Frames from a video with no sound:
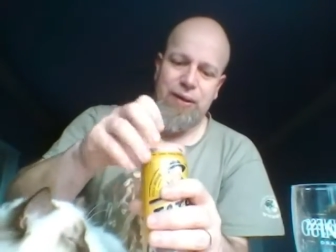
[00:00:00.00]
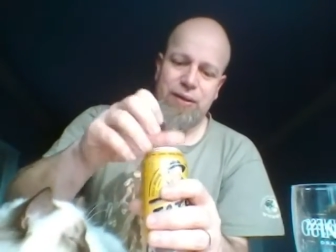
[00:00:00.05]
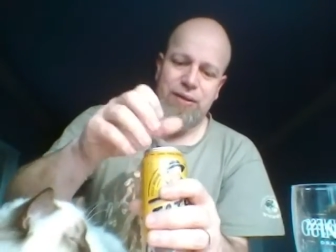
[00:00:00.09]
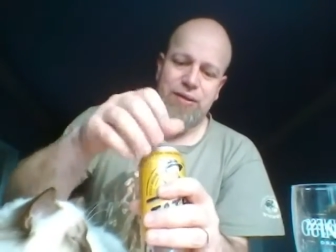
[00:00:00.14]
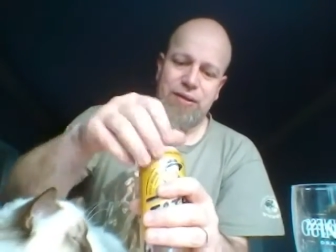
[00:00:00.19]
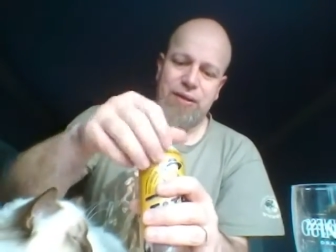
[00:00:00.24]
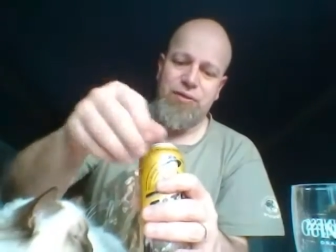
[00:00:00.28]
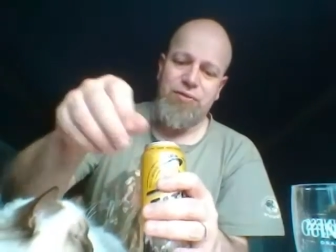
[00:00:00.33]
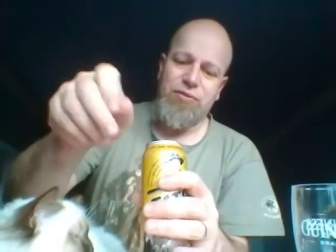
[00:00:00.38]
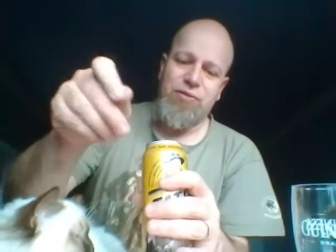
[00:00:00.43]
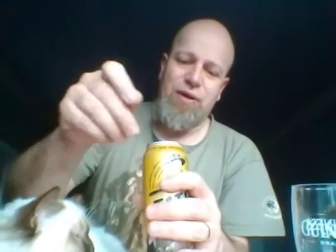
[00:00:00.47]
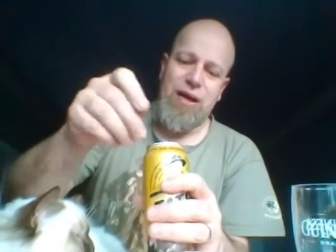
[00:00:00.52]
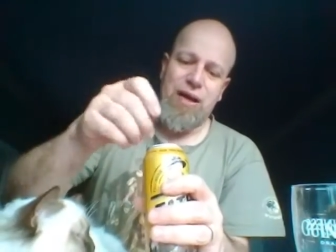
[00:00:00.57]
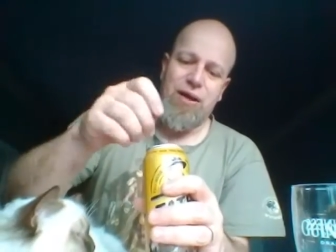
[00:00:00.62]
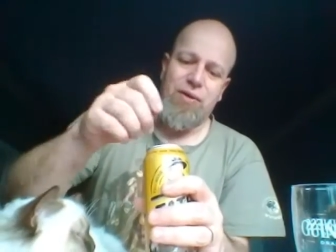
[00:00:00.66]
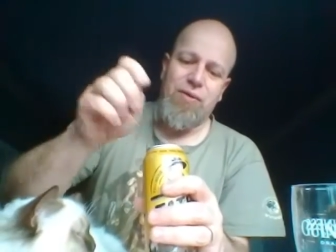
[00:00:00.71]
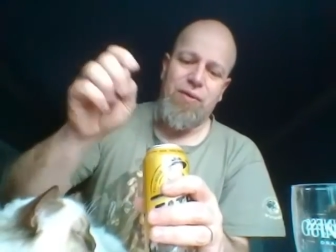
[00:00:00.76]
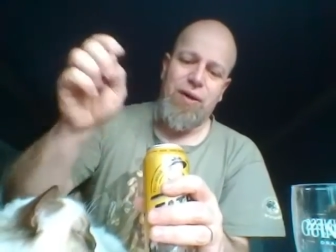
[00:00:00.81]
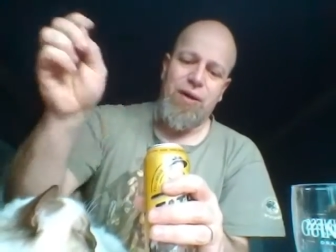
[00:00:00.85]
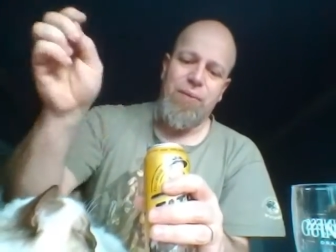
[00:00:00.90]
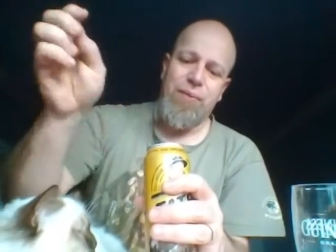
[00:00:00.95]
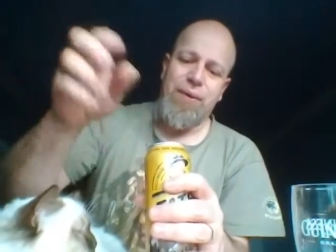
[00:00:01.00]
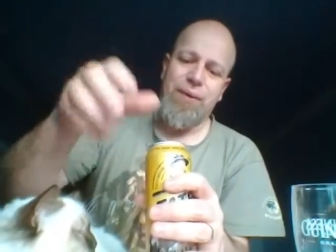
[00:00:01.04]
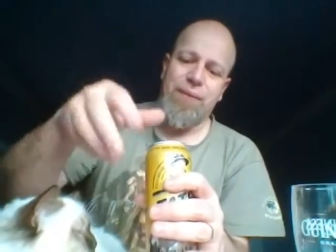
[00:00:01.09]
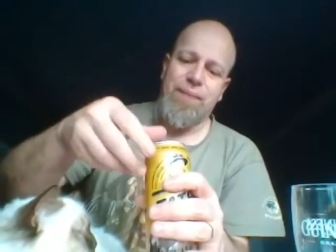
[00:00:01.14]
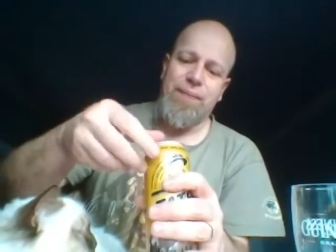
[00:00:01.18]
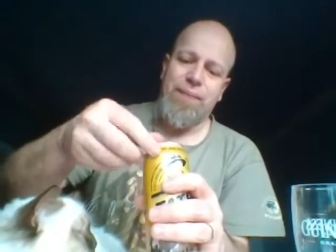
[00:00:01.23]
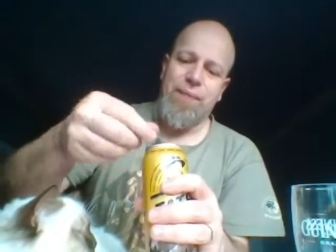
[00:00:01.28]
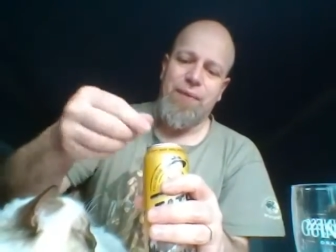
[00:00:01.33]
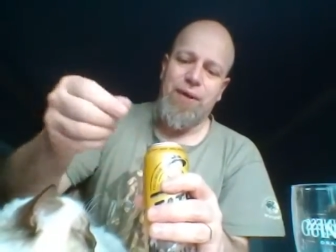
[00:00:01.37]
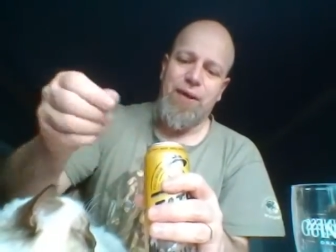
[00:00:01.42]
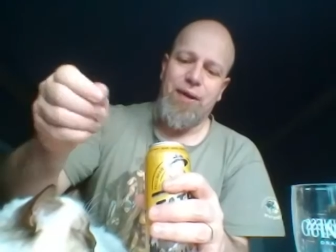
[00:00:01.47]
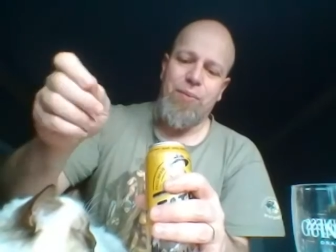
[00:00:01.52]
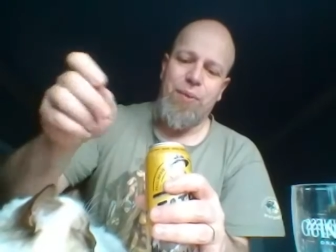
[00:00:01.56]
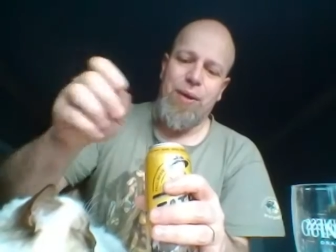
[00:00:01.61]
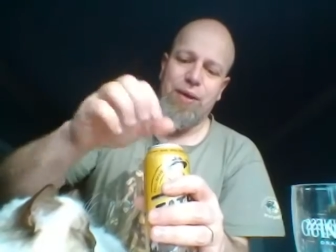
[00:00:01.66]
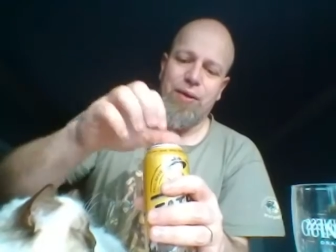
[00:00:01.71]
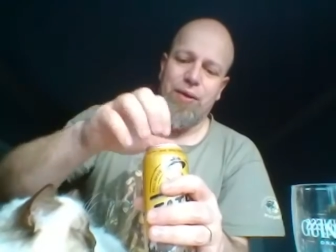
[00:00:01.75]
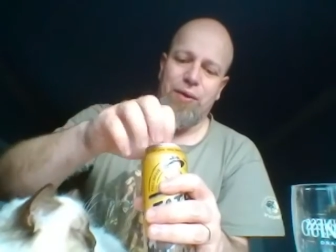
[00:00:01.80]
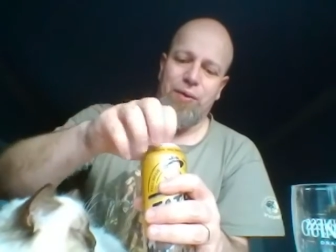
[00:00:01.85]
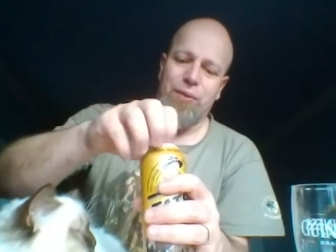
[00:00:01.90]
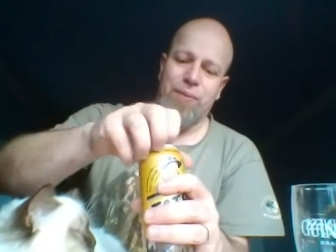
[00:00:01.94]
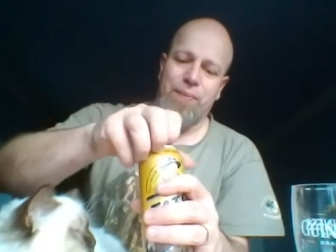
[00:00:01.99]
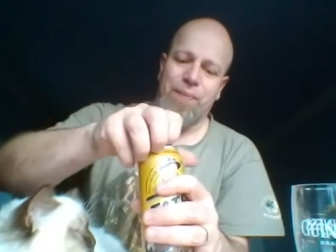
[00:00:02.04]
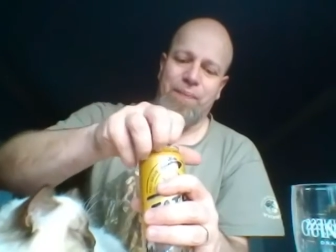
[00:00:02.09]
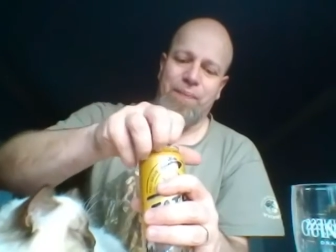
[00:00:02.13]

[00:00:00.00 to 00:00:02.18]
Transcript: So let's crack her open, like we do.